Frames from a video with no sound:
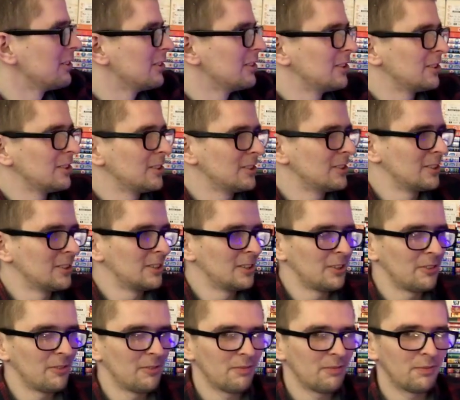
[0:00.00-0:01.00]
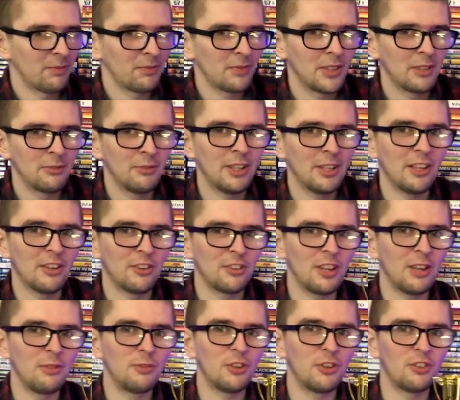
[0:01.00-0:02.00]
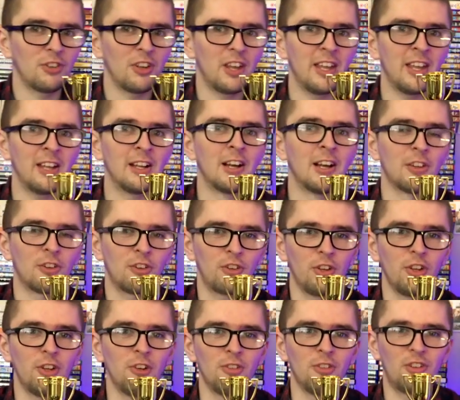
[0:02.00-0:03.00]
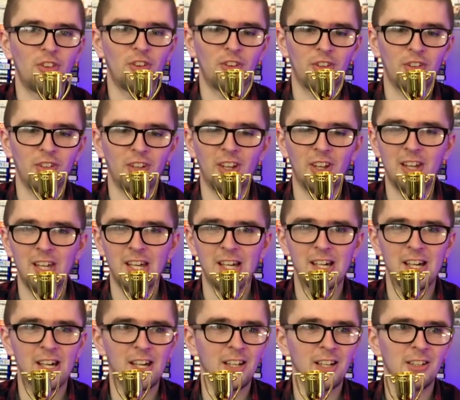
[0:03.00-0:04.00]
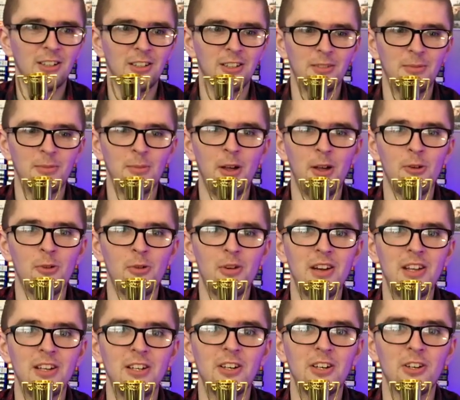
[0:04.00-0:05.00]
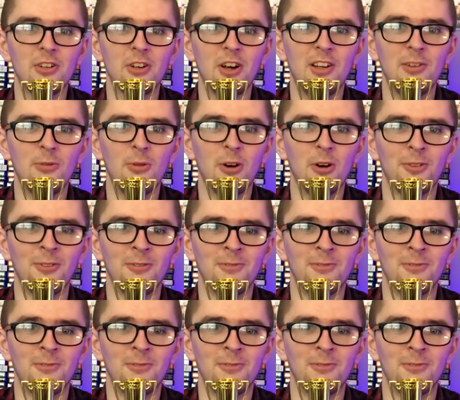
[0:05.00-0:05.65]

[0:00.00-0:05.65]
I think it's safe to say in that suit, I might already look like one.